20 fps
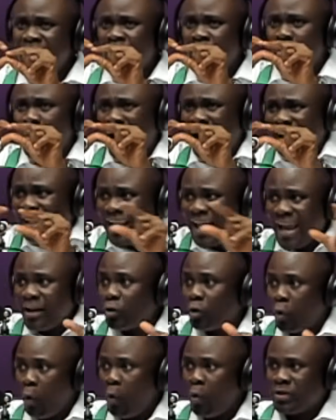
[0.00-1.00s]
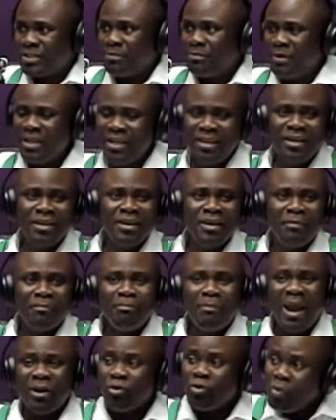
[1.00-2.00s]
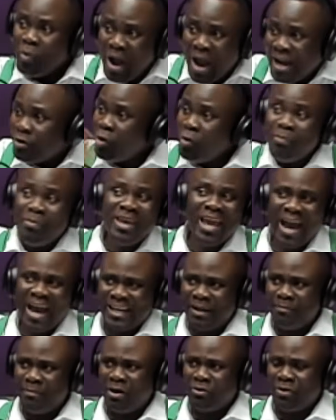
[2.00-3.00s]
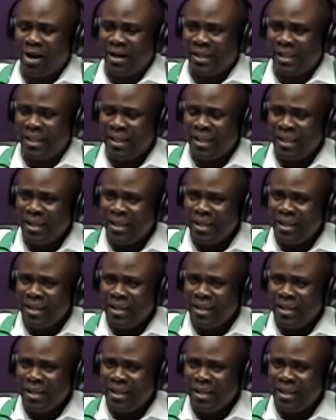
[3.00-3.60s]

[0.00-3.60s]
one line quote be, but no one will be at the be running.